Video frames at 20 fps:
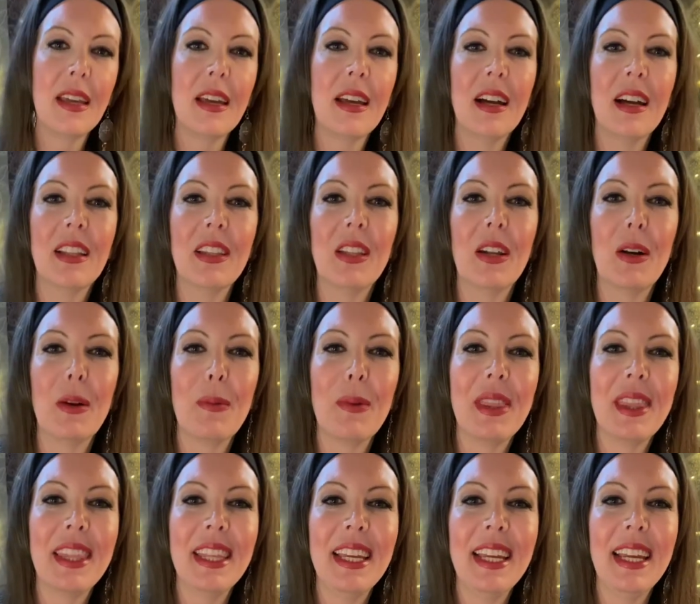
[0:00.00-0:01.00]
along
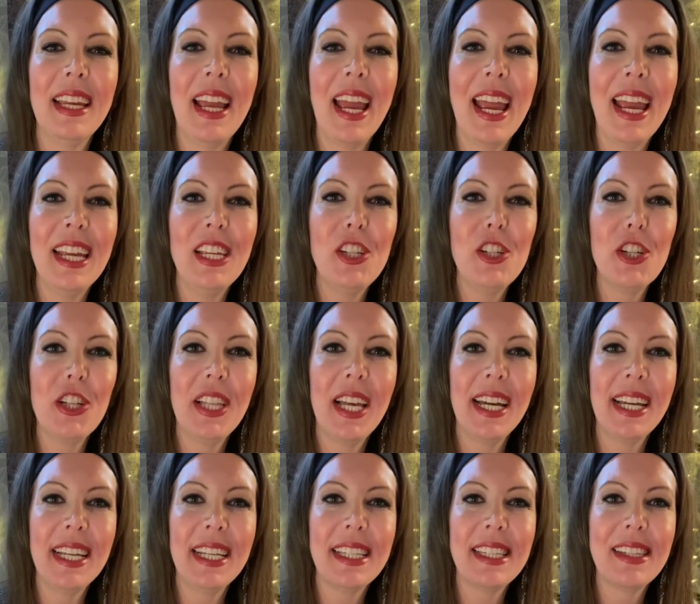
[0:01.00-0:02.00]
with the
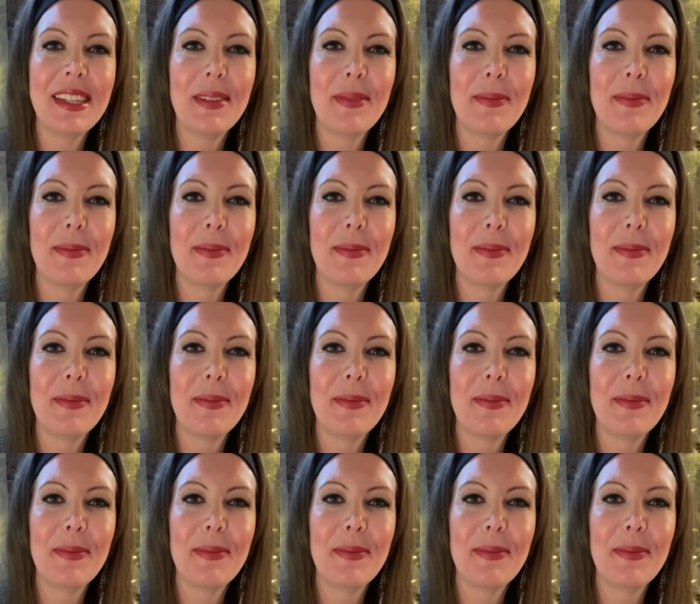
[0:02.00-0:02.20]
angelite.